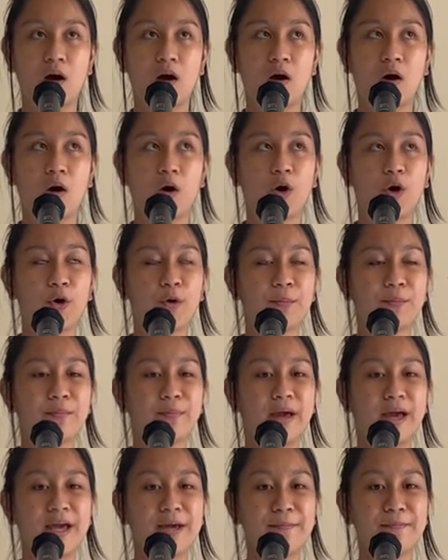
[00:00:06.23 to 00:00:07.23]
Or
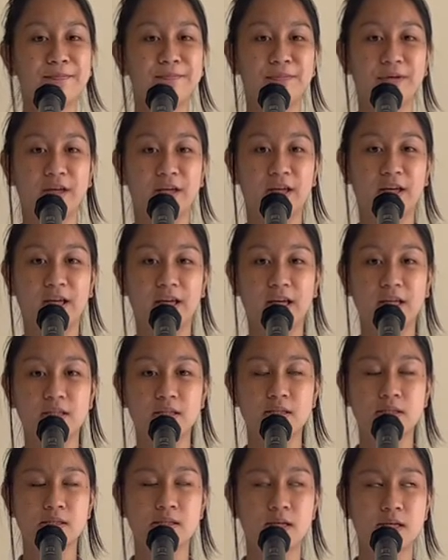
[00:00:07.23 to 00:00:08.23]
maybe
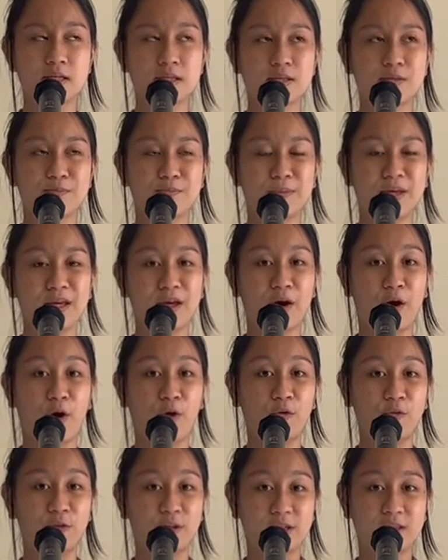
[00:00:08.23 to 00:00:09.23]
it's just me
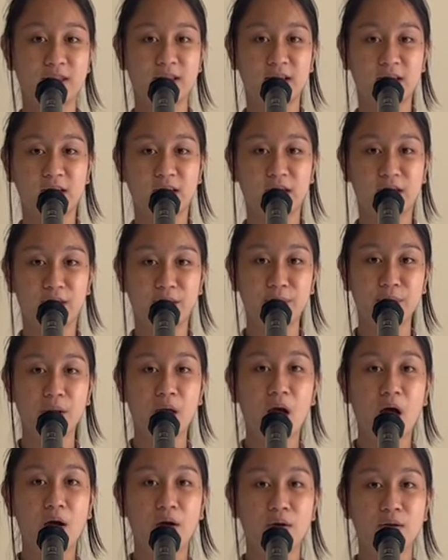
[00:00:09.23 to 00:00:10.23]
overthinking it,
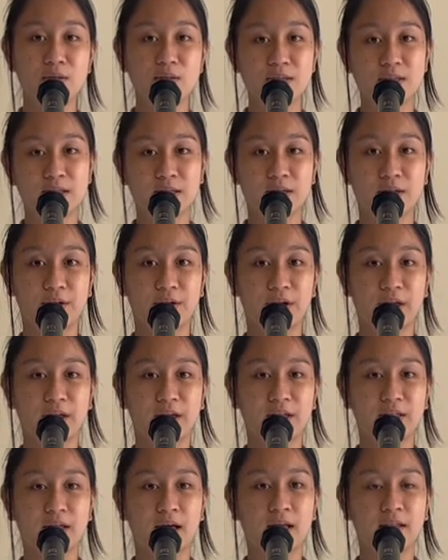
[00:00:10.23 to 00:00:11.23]

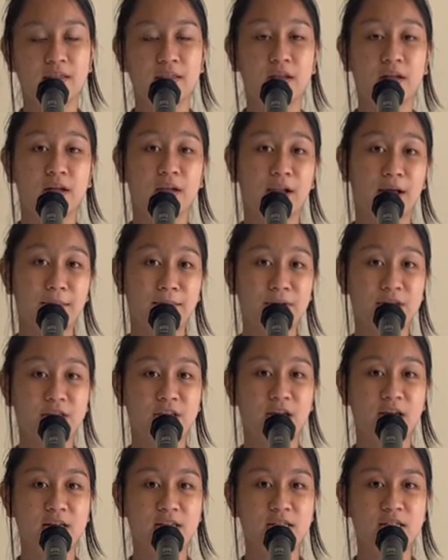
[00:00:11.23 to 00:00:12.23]
considering that the climate
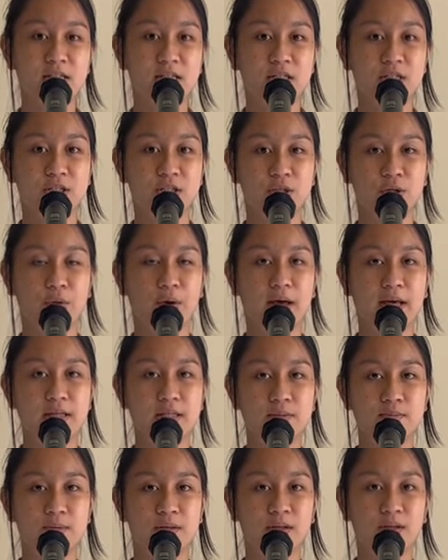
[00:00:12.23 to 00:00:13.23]
change issue has
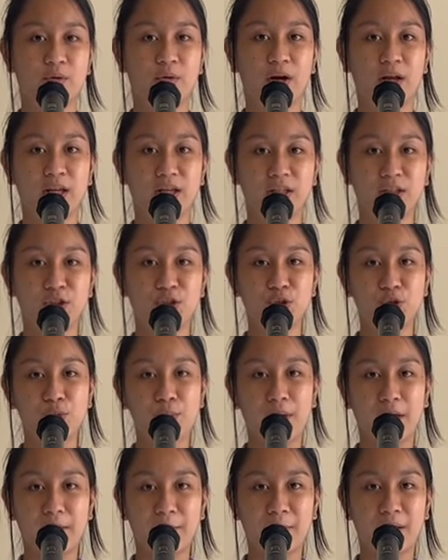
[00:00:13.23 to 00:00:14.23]
been running through
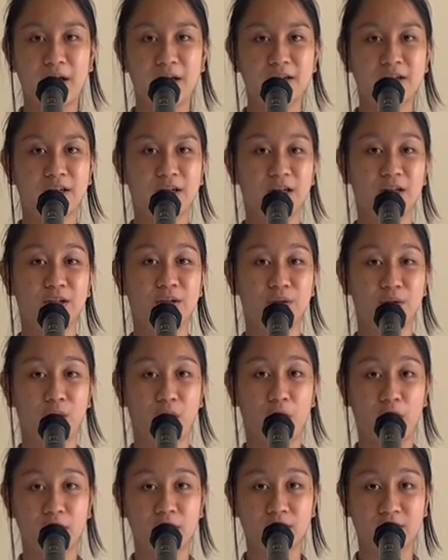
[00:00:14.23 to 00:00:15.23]
my mind a
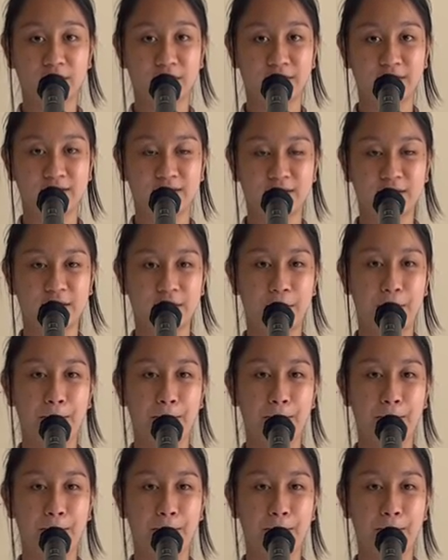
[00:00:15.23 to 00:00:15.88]
lot lately.